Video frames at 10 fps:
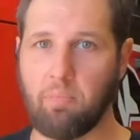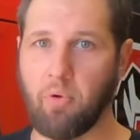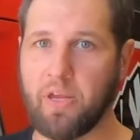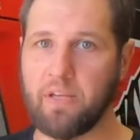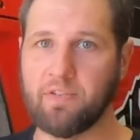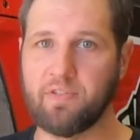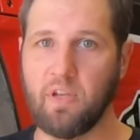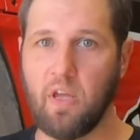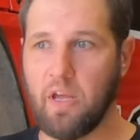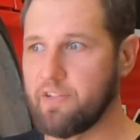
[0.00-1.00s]
a breeze
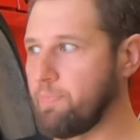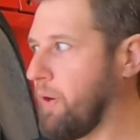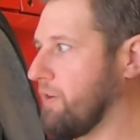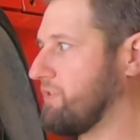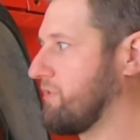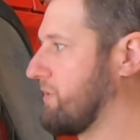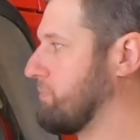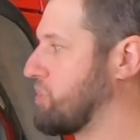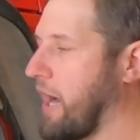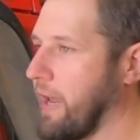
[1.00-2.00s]
as opposed to
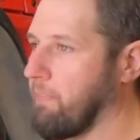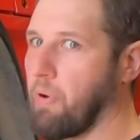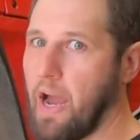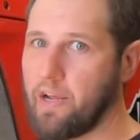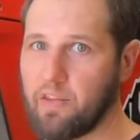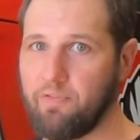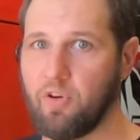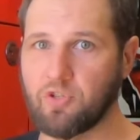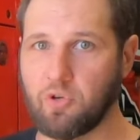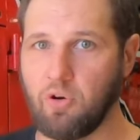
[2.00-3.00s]
some giant bracket that
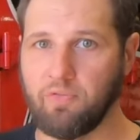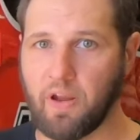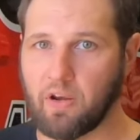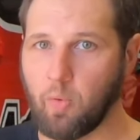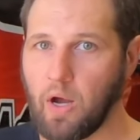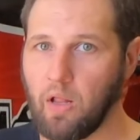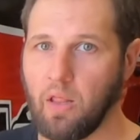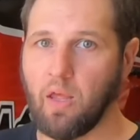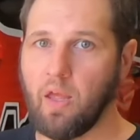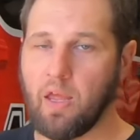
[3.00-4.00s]
fills your whole fender well.
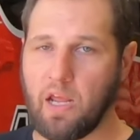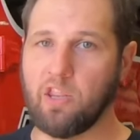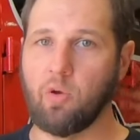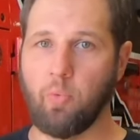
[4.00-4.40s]
In the